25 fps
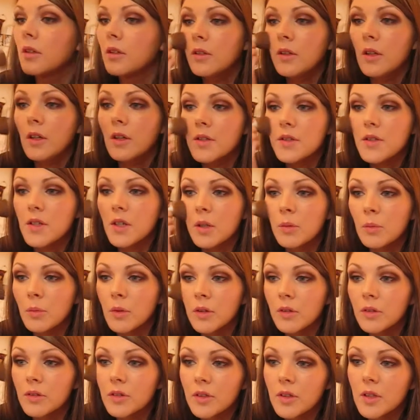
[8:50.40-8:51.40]
Not too
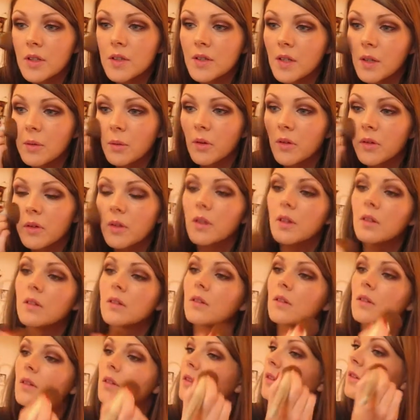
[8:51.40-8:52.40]
much because I want
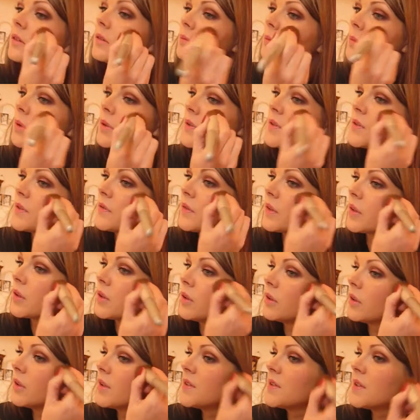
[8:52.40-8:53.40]
most of the
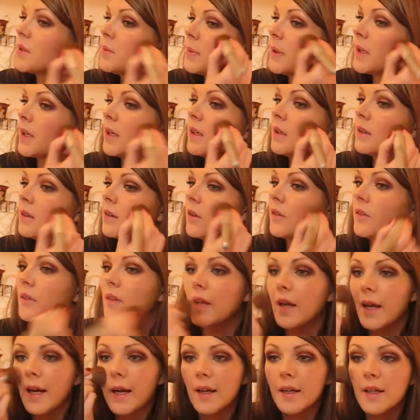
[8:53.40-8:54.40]
colour to be on
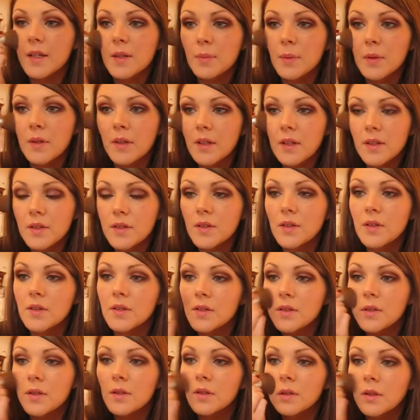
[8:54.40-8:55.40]
the eyes, but this
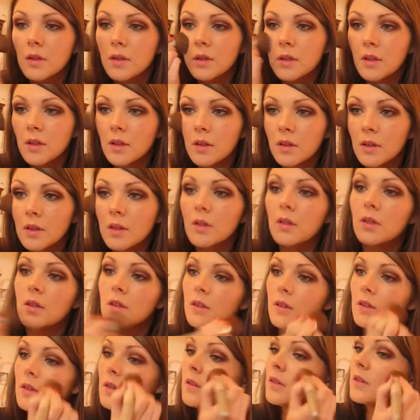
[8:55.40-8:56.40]
does
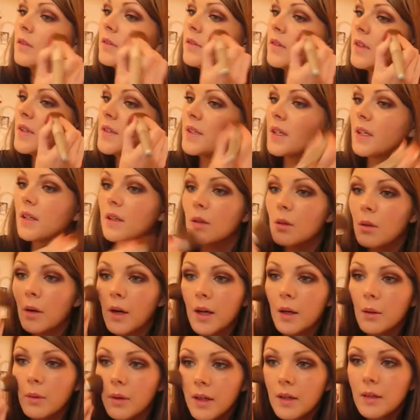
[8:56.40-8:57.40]
fit in
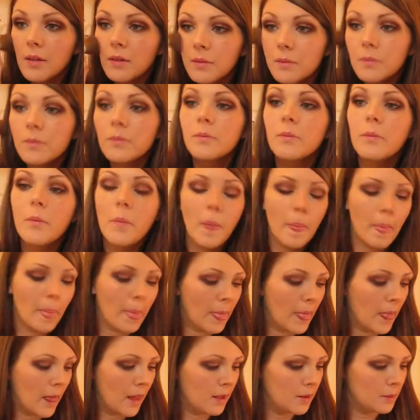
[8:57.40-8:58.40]
quite well.
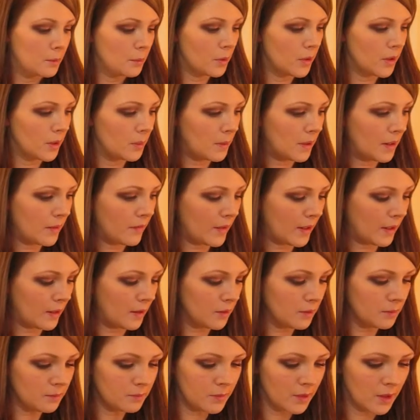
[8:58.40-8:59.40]
Put a bit of that
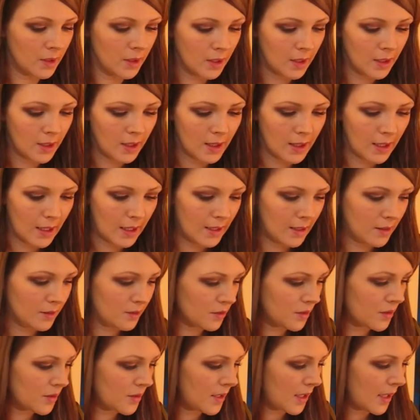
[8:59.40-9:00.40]
on, and I'll
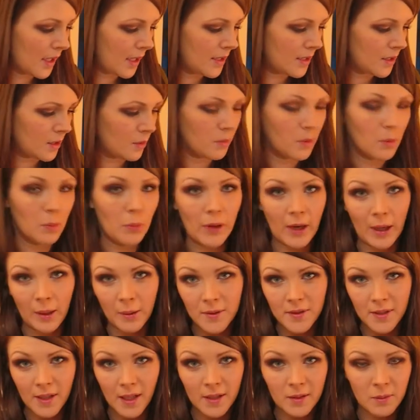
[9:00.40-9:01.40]
just tidy up the
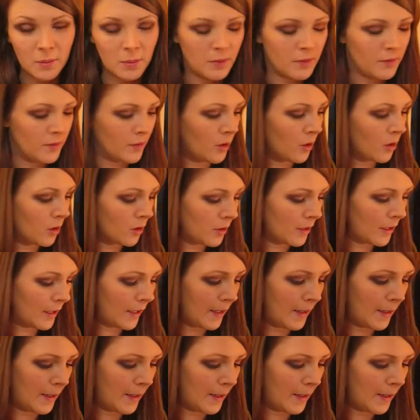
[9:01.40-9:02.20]
brows that I did before